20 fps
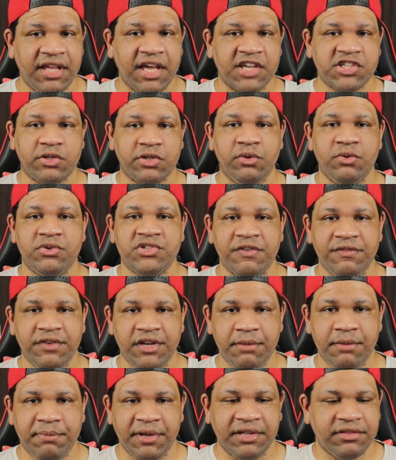the
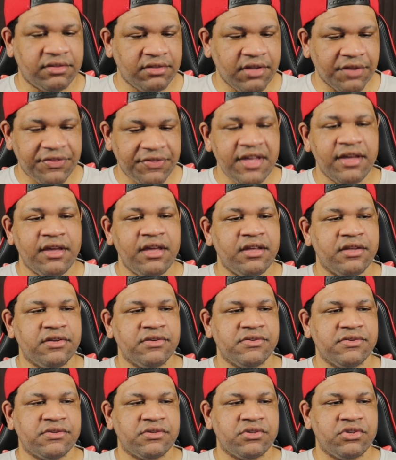exclusivity, but the thing
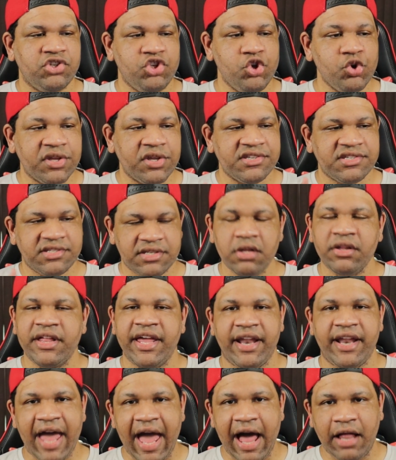is, you can still
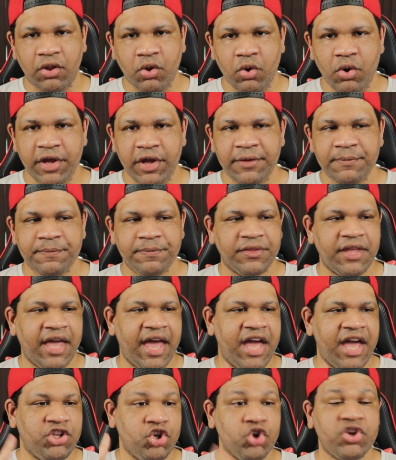get Aloy,
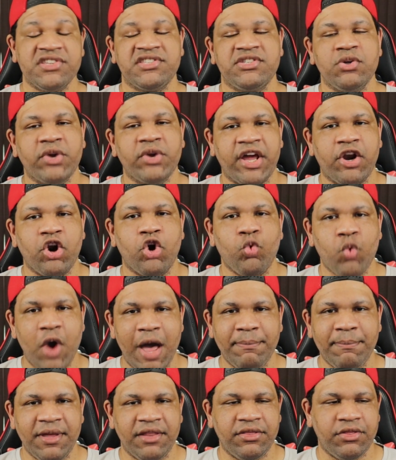and you can still get her
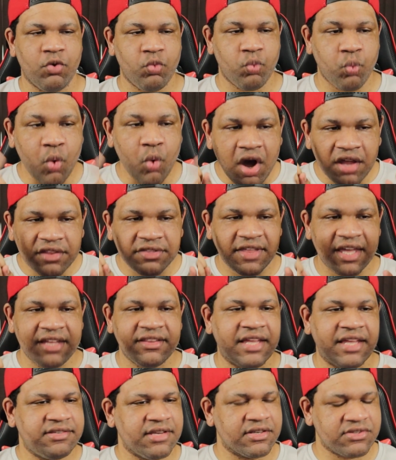weapon. The one
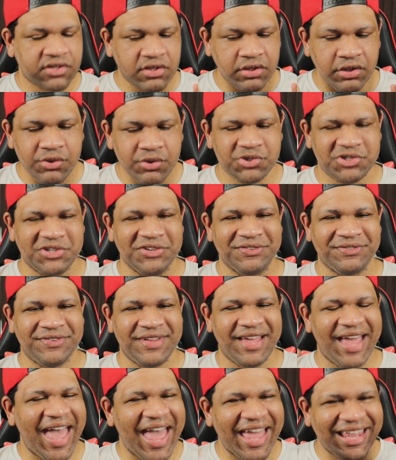thing that's exclusive,
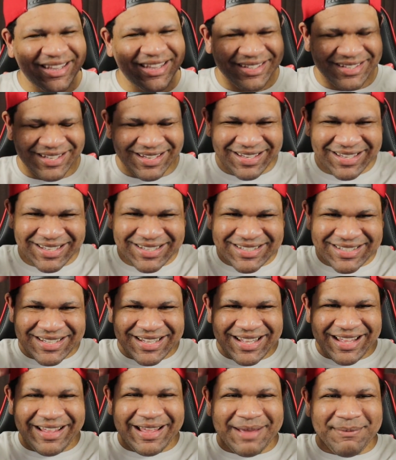and
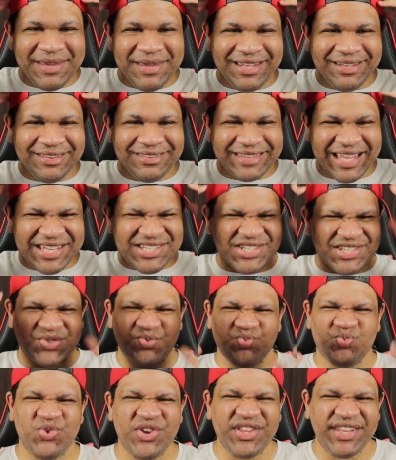I mean, they
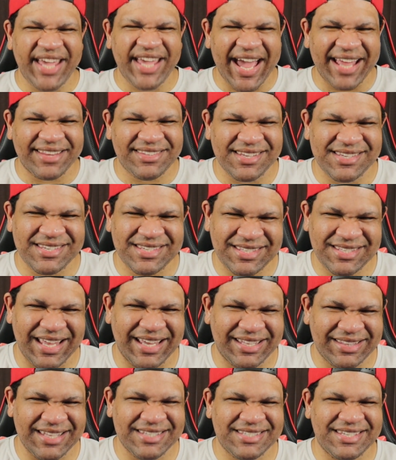just really had to
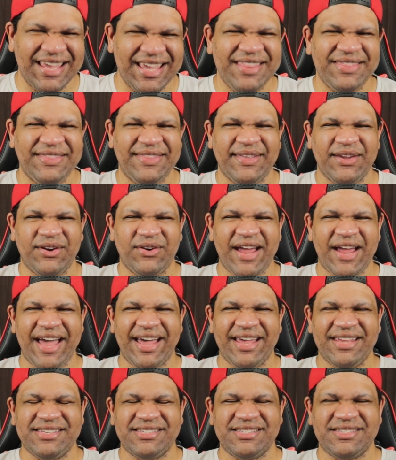stick this in there
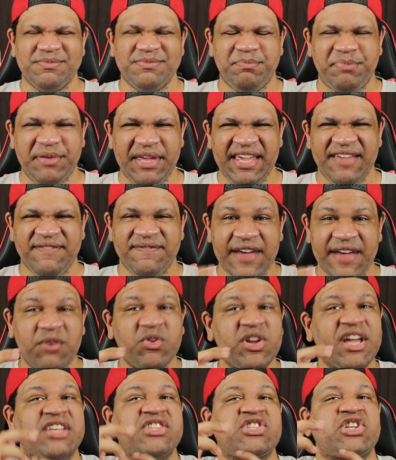as being
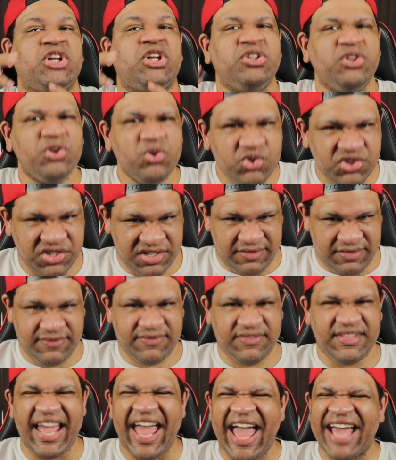very exclusive,
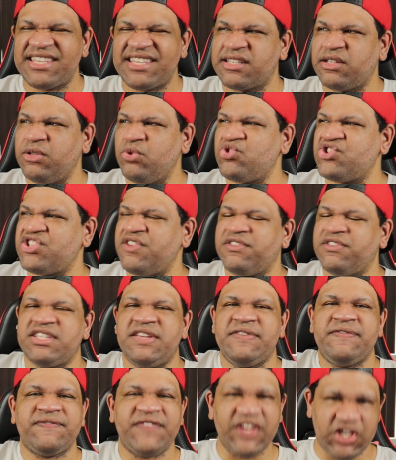the
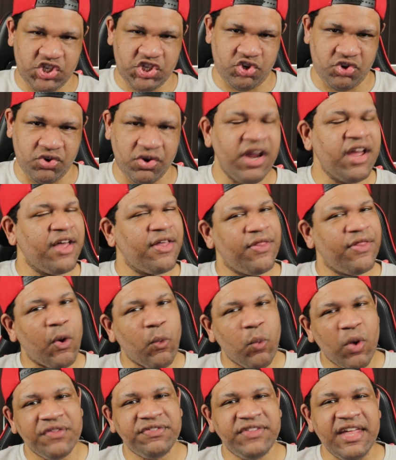exclusivity feature. The
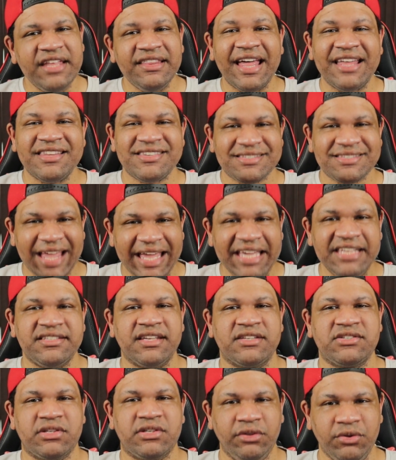one thing that stays
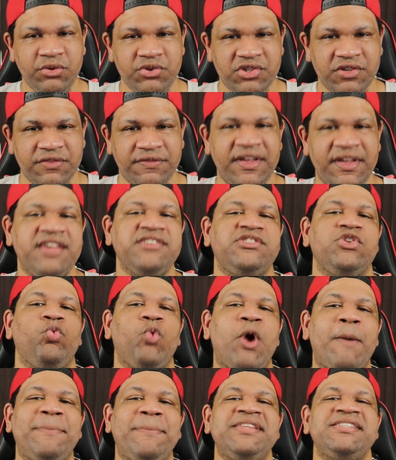exclusive is the
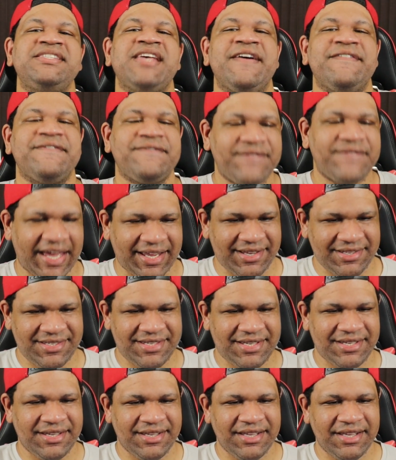weapon's
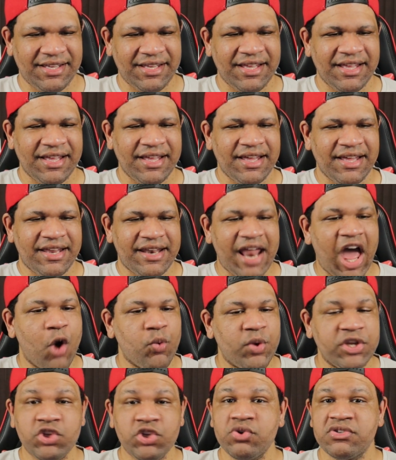effect. Now,
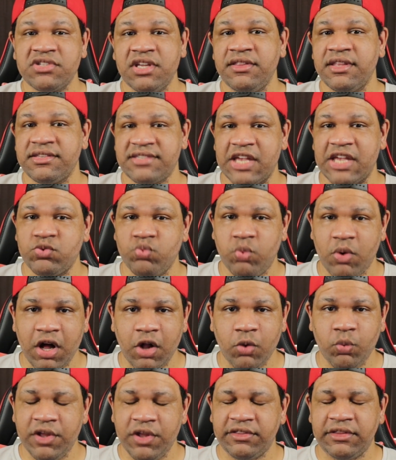we do see this as
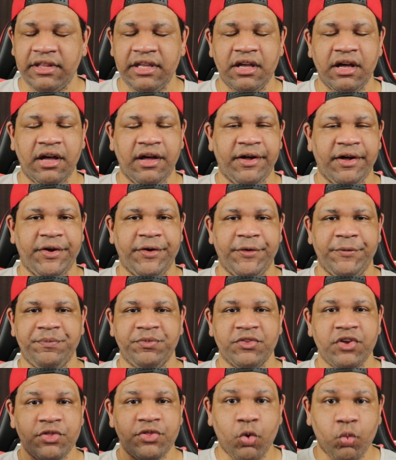well with the
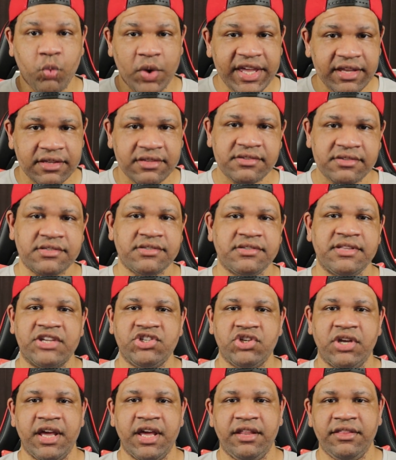wings
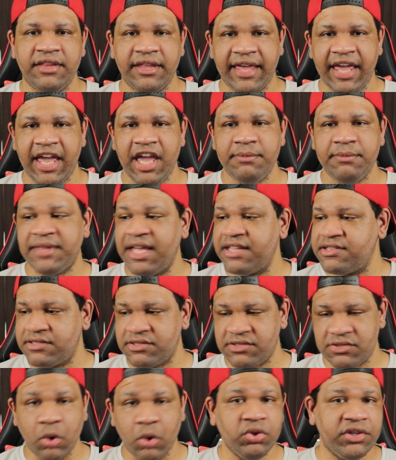that you get in the game. That's
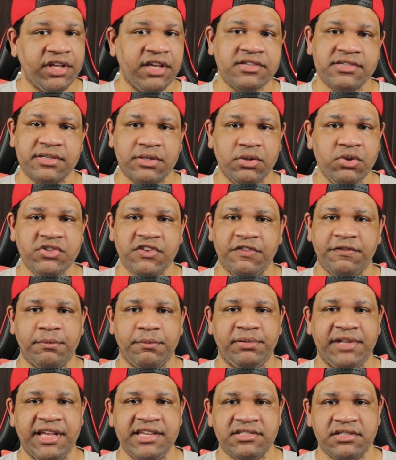solely exclusive for
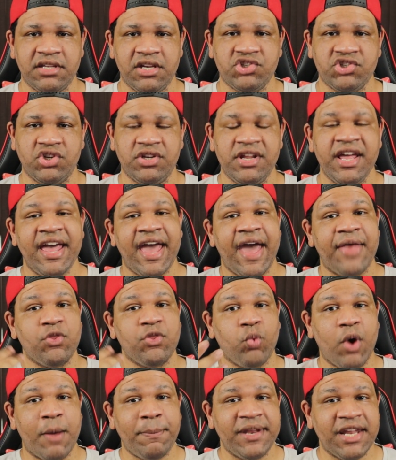PlayStation, and
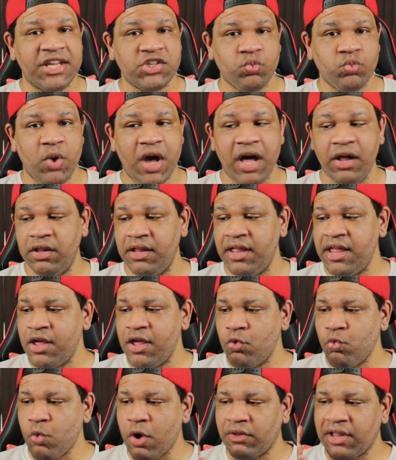the weapon as well.
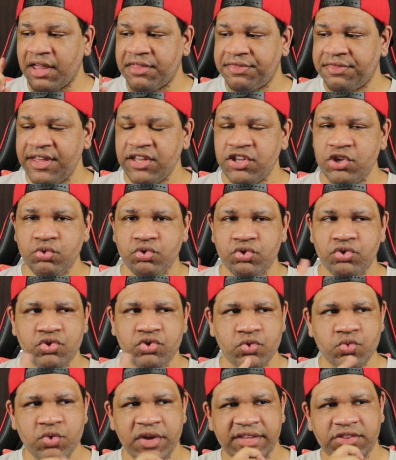While I think you
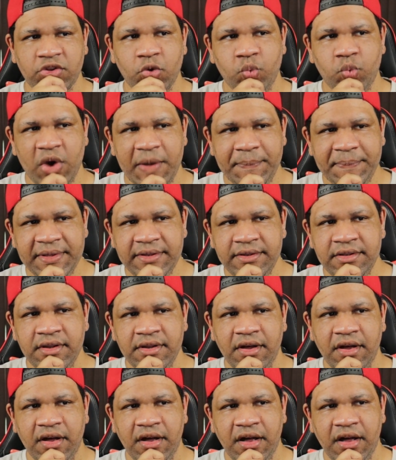do get the weapon
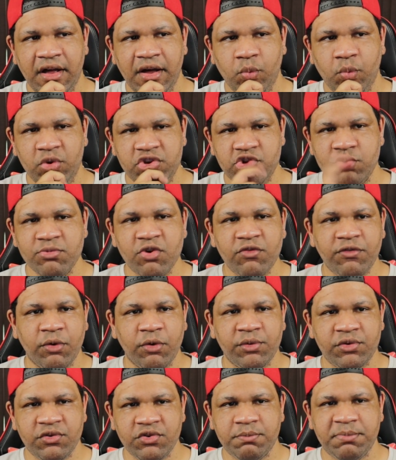when you move
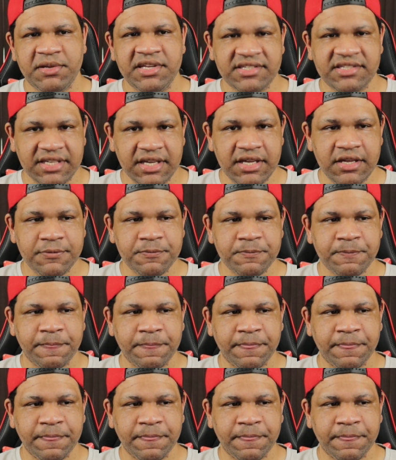over to the PC,